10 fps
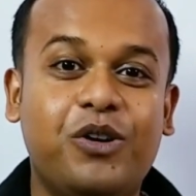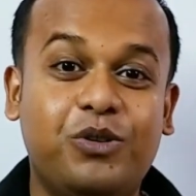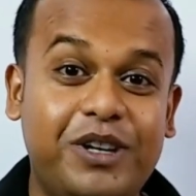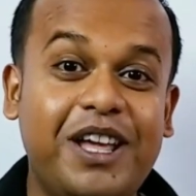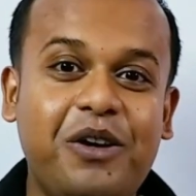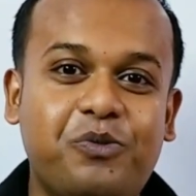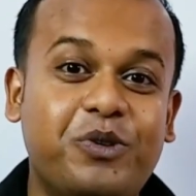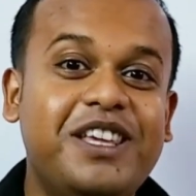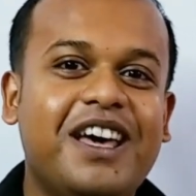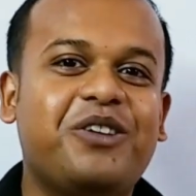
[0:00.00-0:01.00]
Today
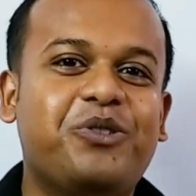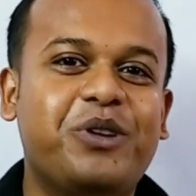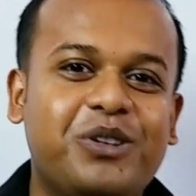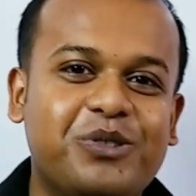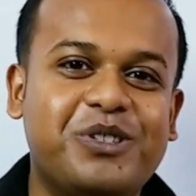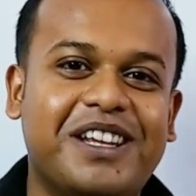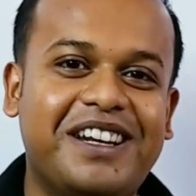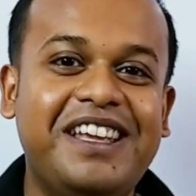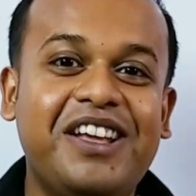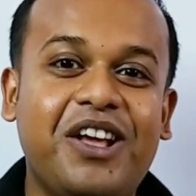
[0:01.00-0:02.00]
we are going to
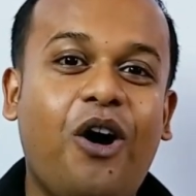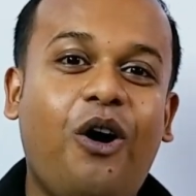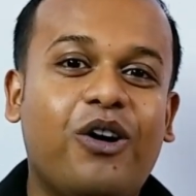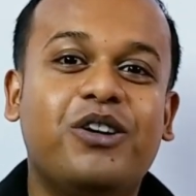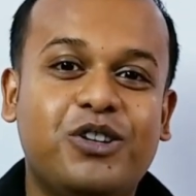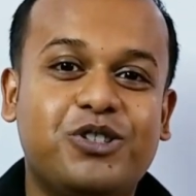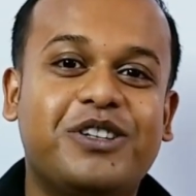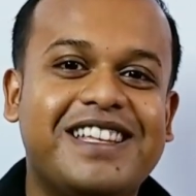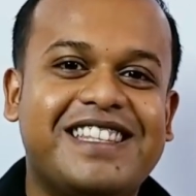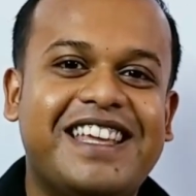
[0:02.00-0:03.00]
study, or should I
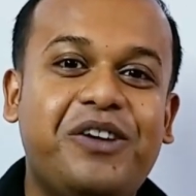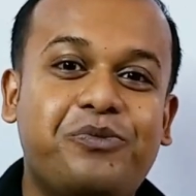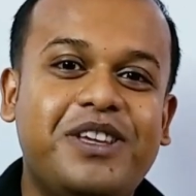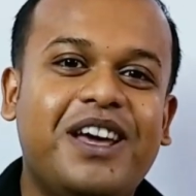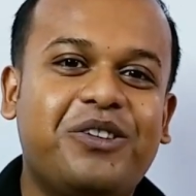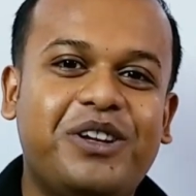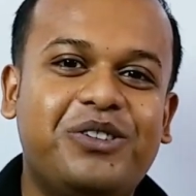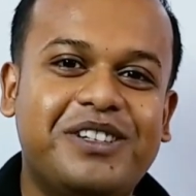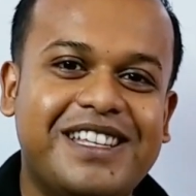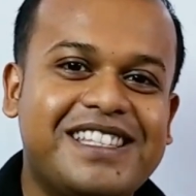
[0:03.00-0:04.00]
say we are going to
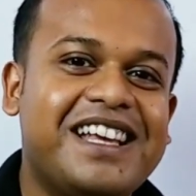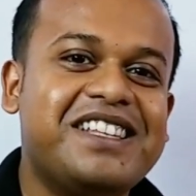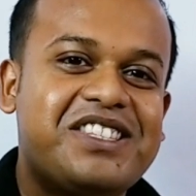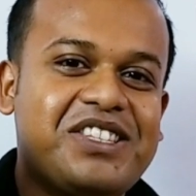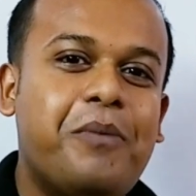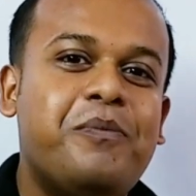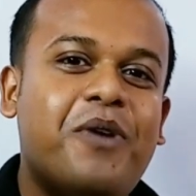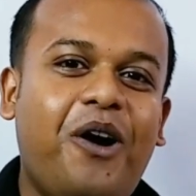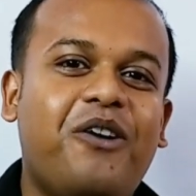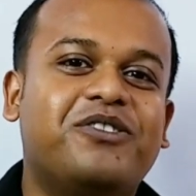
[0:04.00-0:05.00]
discuss some
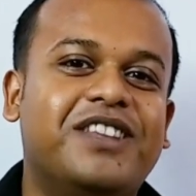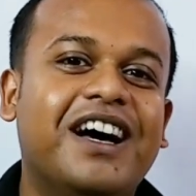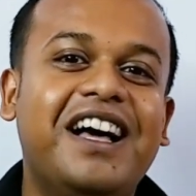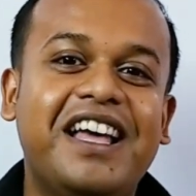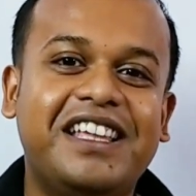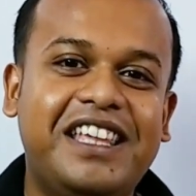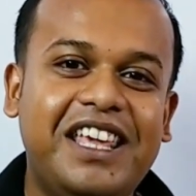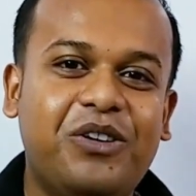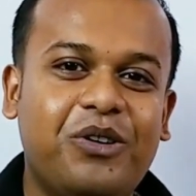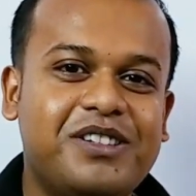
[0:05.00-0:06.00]
of the key
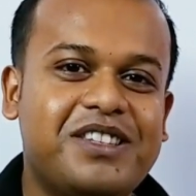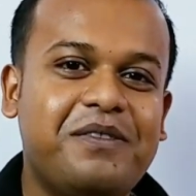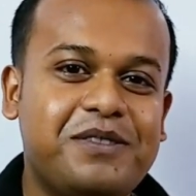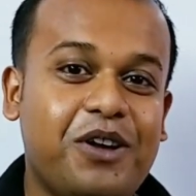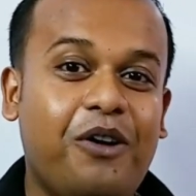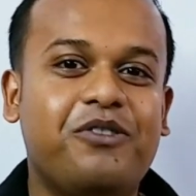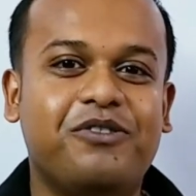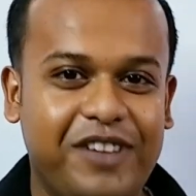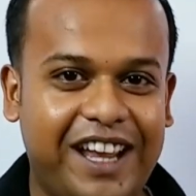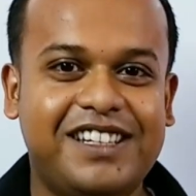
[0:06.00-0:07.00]
concepts of
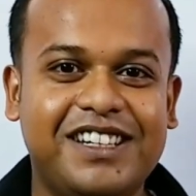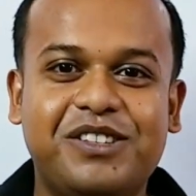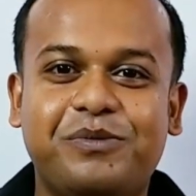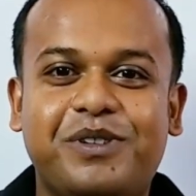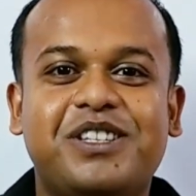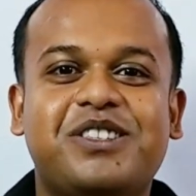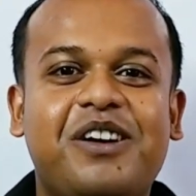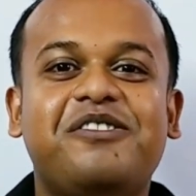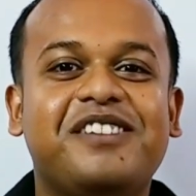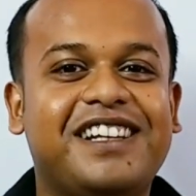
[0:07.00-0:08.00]
vectors which is
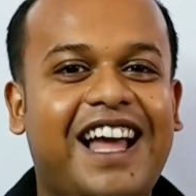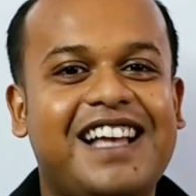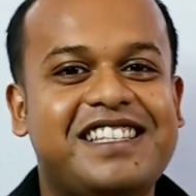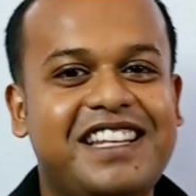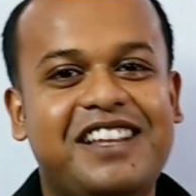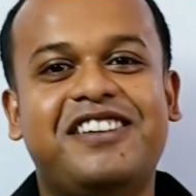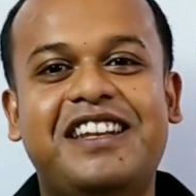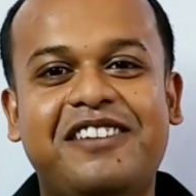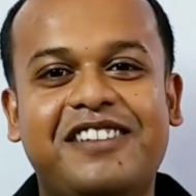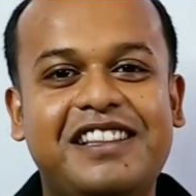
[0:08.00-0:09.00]
of class 11
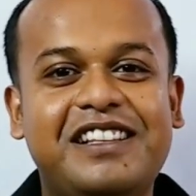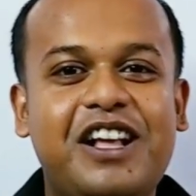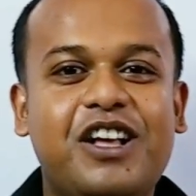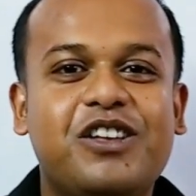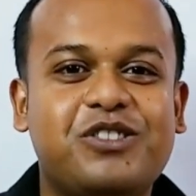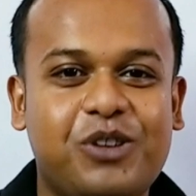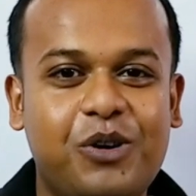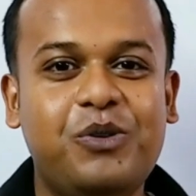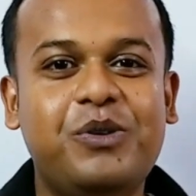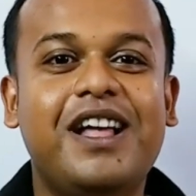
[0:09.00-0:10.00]
level.
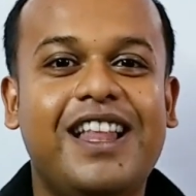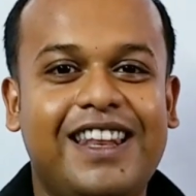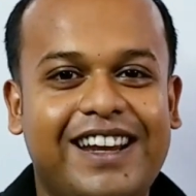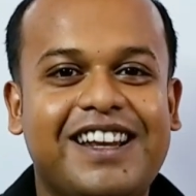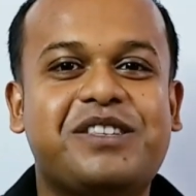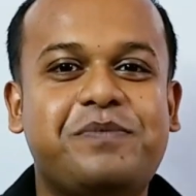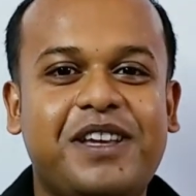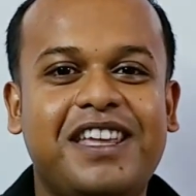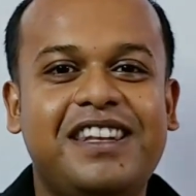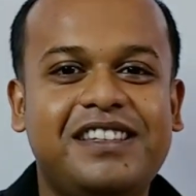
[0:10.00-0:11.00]
So let us
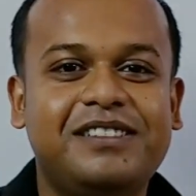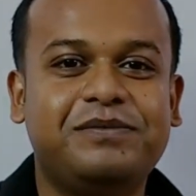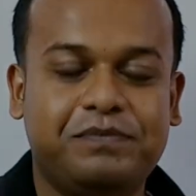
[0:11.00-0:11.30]
begin.